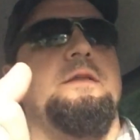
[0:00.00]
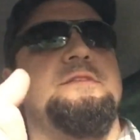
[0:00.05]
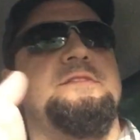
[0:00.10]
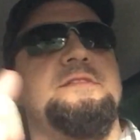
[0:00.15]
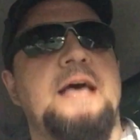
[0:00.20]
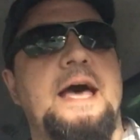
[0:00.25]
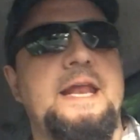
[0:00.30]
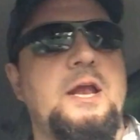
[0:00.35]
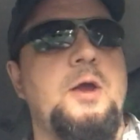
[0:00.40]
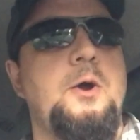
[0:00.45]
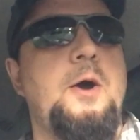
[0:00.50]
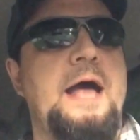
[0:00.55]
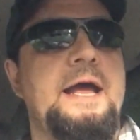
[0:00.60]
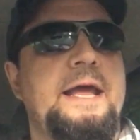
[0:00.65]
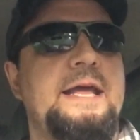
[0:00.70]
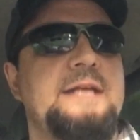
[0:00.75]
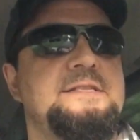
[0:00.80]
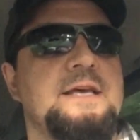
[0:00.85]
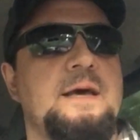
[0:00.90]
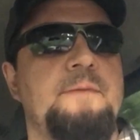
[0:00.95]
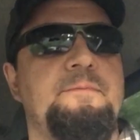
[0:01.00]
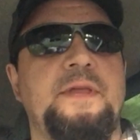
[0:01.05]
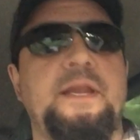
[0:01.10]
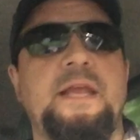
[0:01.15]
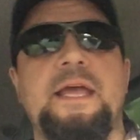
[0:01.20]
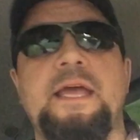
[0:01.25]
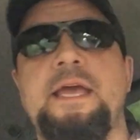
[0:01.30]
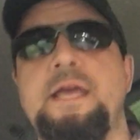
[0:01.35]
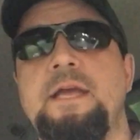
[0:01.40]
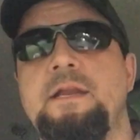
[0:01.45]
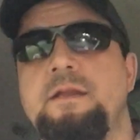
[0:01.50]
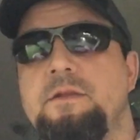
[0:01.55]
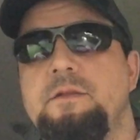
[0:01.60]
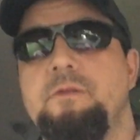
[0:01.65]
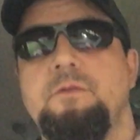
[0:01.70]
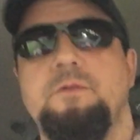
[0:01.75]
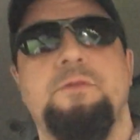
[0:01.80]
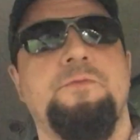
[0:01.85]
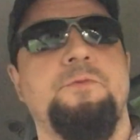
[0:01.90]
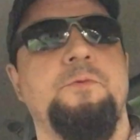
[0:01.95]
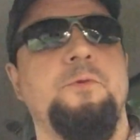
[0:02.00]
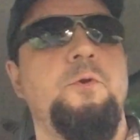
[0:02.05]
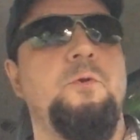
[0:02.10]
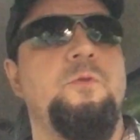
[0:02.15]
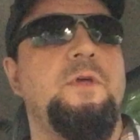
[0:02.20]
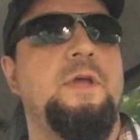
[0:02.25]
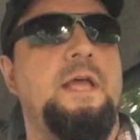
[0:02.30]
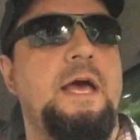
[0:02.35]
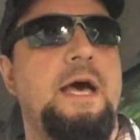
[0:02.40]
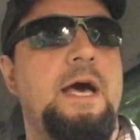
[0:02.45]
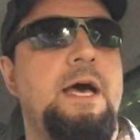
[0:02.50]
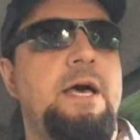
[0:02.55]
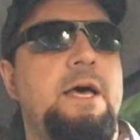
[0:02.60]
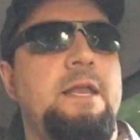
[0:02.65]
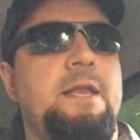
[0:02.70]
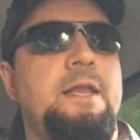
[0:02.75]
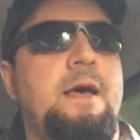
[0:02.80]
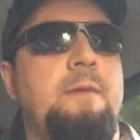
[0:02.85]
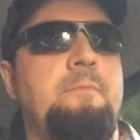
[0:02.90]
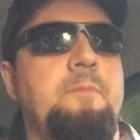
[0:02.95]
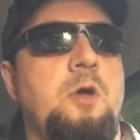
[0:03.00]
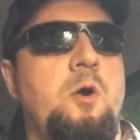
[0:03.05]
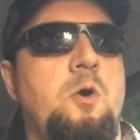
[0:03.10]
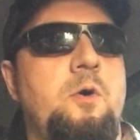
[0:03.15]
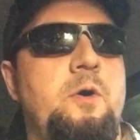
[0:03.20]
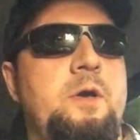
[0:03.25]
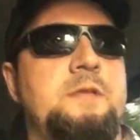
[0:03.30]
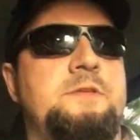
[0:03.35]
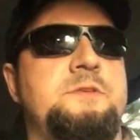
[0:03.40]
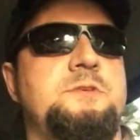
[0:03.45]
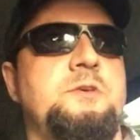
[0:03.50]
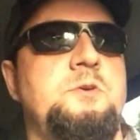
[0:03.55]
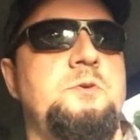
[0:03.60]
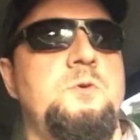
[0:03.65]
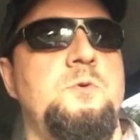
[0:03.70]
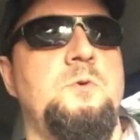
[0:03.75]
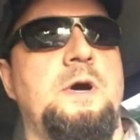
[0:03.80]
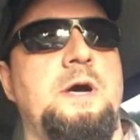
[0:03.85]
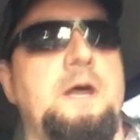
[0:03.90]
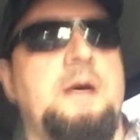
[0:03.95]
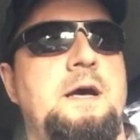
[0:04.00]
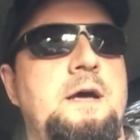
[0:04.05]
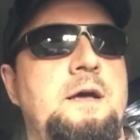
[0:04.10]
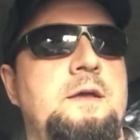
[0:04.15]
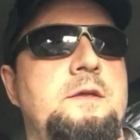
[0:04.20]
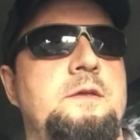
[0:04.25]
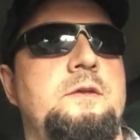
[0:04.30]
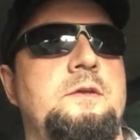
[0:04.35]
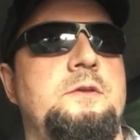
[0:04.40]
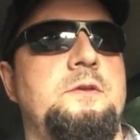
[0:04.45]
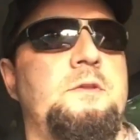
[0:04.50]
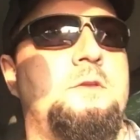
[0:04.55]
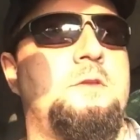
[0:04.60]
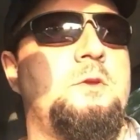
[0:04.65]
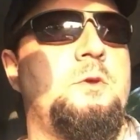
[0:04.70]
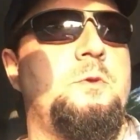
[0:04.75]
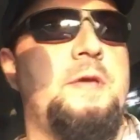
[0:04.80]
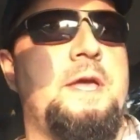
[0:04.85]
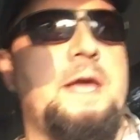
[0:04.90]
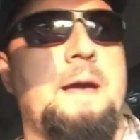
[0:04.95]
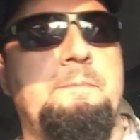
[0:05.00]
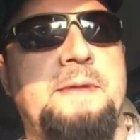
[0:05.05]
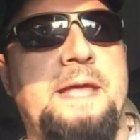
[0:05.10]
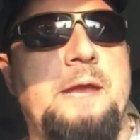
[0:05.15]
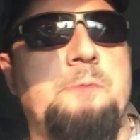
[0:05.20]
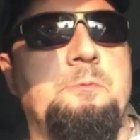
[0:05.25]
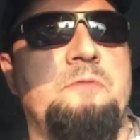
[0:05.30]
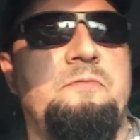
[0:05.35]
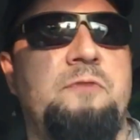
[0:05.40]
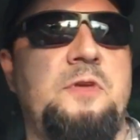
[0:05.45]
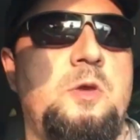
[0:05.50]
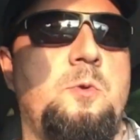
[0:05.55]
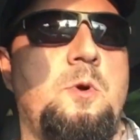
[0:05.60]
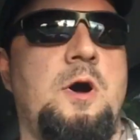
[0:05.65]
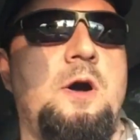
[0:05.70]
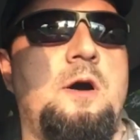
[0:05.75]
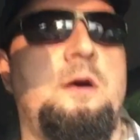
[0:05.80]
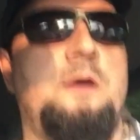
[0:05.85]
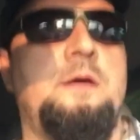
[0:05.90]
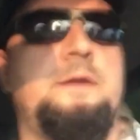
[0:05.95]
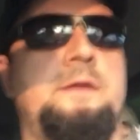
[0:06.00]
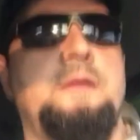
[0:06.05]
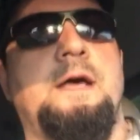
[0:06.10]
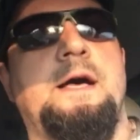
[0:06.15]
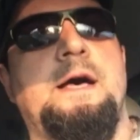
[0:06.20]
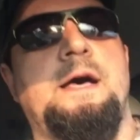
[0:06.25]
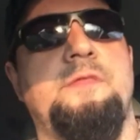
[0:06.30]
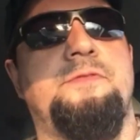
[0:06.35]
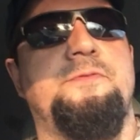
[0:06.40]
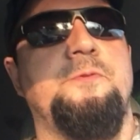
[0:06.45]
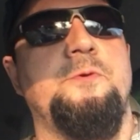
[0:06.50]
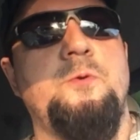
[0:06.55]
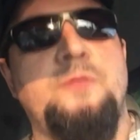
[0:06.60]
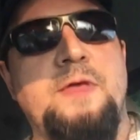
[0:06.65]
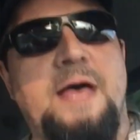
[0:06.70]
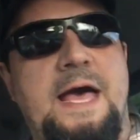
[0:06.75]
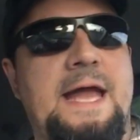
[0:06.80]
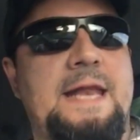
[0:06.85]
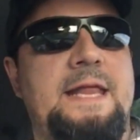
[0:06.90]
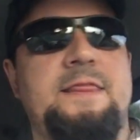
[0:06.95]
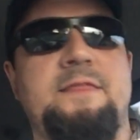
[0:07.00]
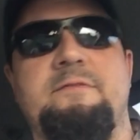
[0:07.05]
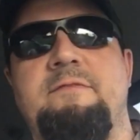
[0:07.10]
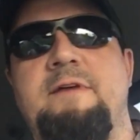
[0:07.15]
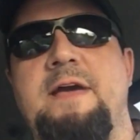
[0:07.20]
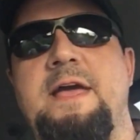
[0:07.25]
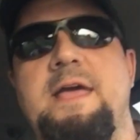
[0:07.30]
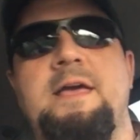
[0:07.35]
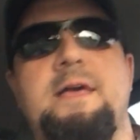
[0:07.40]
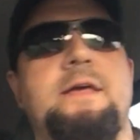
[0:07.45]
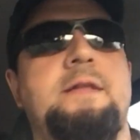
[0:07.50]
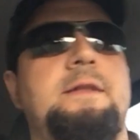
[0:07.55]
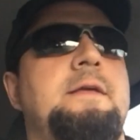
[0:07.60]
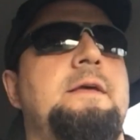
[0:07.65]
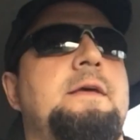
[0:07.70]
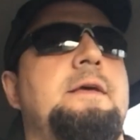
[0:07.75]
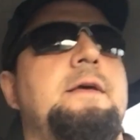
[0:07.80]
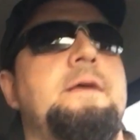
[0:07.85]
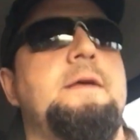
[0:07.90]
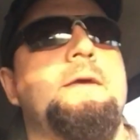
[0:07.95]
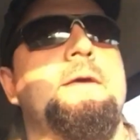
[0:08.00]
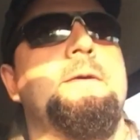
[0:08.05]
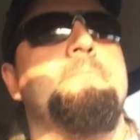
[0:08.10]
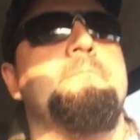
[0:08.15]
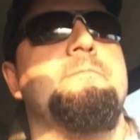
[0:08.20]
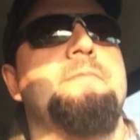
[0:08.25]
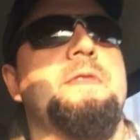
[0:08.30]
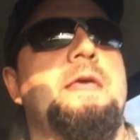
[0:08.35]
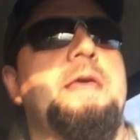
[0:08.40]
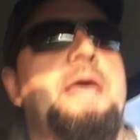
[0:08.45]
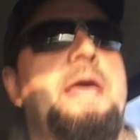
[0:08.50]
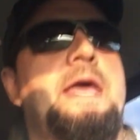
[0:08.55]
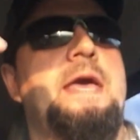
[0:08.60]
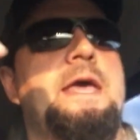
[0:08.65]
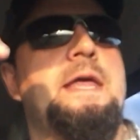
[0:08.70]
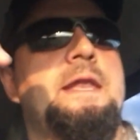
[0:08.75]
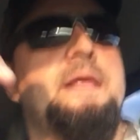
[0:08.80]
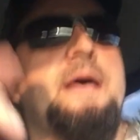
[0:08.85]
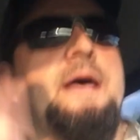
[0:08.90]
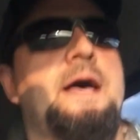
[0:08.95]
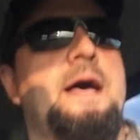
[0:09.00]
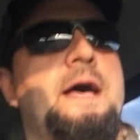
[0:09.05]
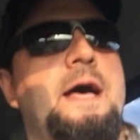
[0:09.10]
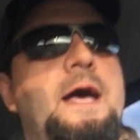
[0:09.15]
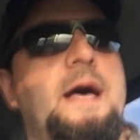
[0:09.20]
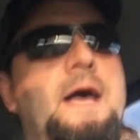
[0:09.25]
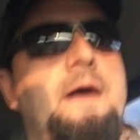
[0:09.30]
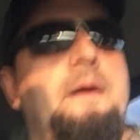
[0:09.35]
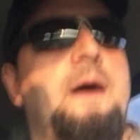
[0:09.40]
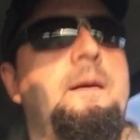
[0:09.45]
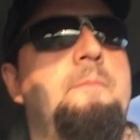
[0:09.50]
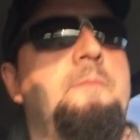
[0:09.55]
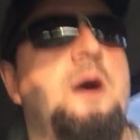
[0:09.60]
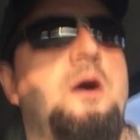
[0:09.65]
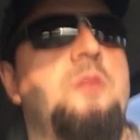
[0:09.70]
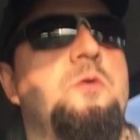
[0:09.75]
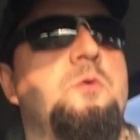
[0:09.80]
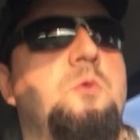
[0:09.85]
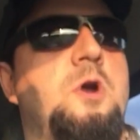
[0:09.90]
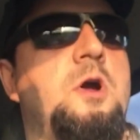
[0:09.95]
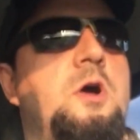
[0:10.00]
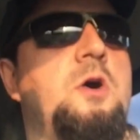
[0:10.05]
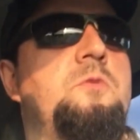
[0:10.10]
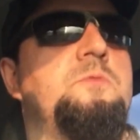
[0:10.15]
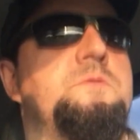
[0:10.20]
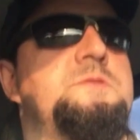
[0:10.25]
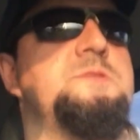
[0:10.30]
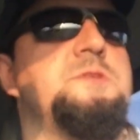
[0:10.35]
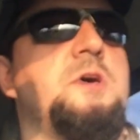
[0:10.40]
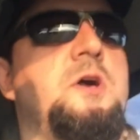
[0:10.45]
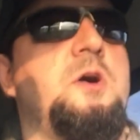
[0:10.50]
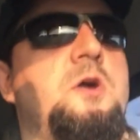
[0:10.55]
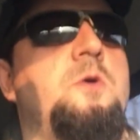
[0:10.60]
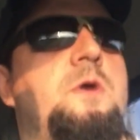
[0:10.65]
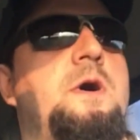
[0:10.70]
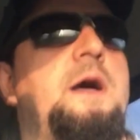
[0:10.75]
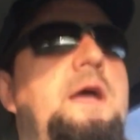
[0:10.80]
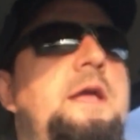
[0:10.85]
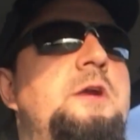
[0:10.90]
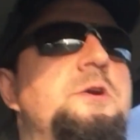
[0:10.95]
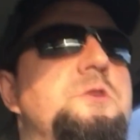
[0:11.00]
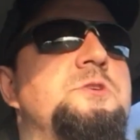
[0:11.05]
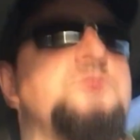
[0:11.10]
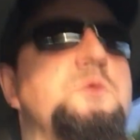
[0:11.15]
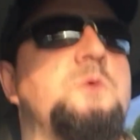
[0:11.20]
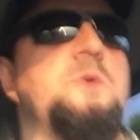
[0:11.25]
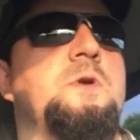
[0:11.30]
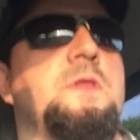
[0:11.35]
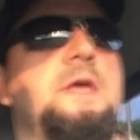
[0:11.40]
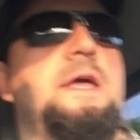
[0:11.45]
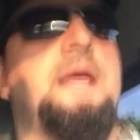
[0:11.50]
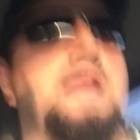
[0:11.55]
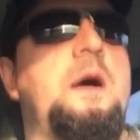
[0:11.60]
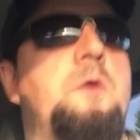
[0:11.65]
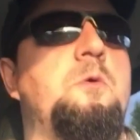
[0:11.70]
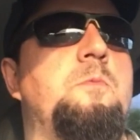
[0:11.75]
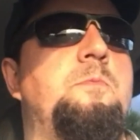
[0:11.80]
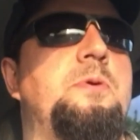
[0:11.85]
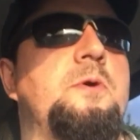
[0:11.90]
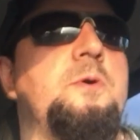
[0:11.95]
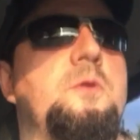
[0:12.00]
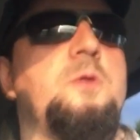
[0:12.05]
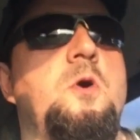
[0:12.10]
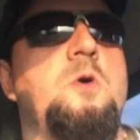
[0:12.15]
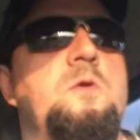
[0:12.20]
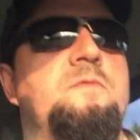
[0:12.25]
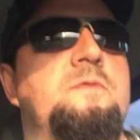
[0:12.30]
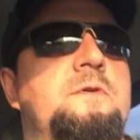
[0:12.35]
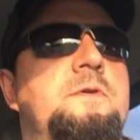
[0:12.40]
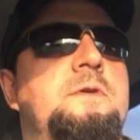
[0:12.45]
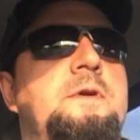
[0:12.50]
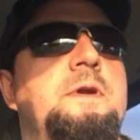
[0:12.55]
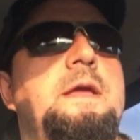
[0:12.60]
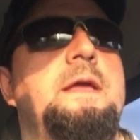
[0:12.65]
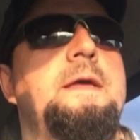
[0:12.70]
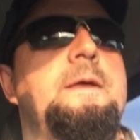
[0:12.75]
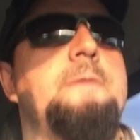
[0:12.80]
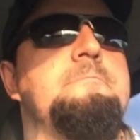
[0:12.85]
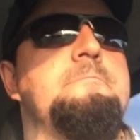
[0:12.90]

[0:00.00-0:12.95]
decided to go out and get something to eat. Threw the gun I'm going to do the update review on, threw that in the van, and I'm on the road. So here shortly I will pull over